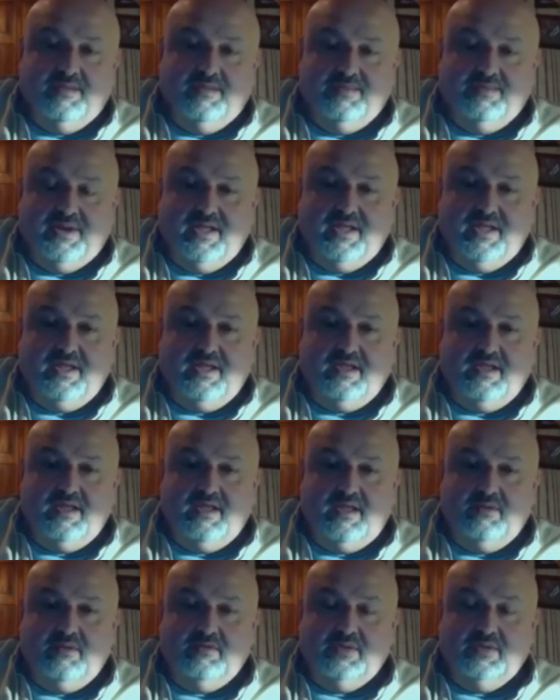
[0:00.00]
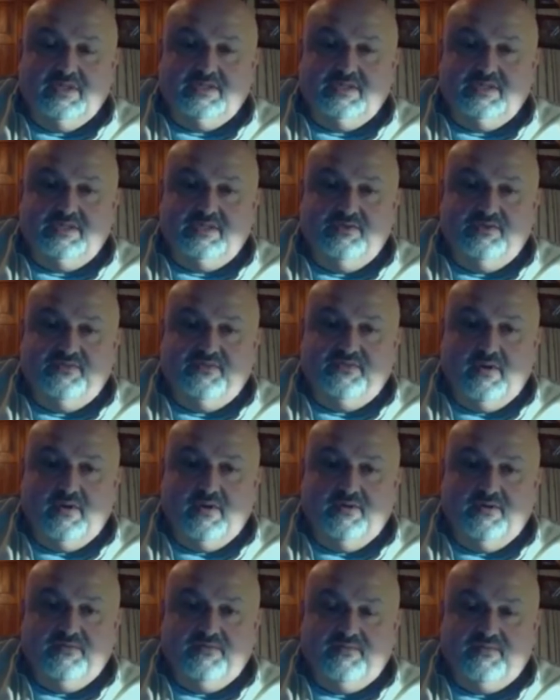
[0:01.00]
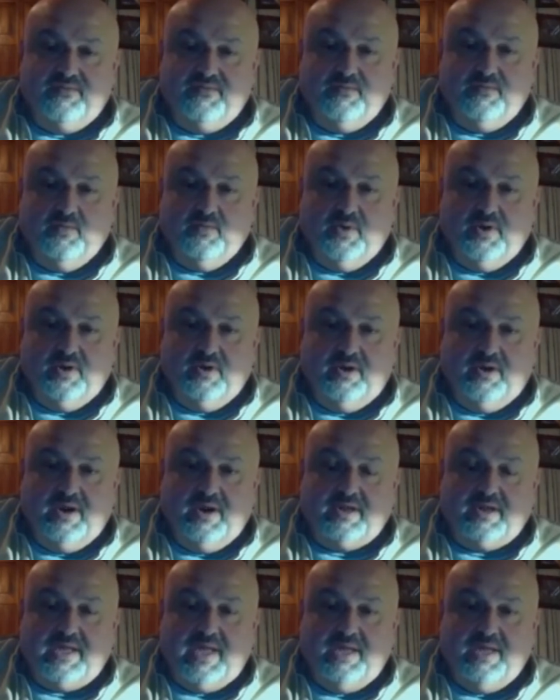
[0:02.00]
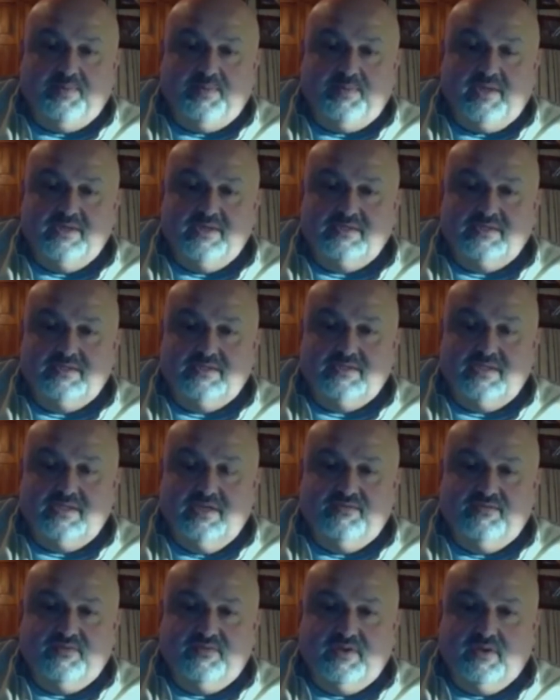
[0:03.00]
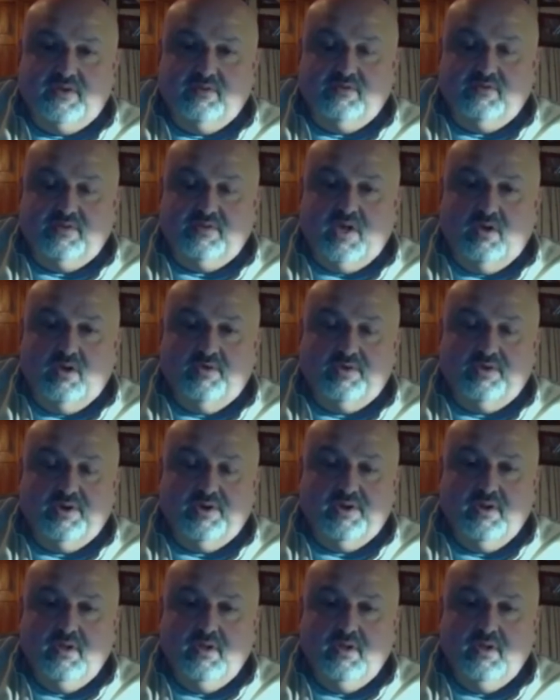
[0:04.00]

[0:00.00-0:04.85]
I mean, he wasn't too far from where our camp is and stuff. The owner.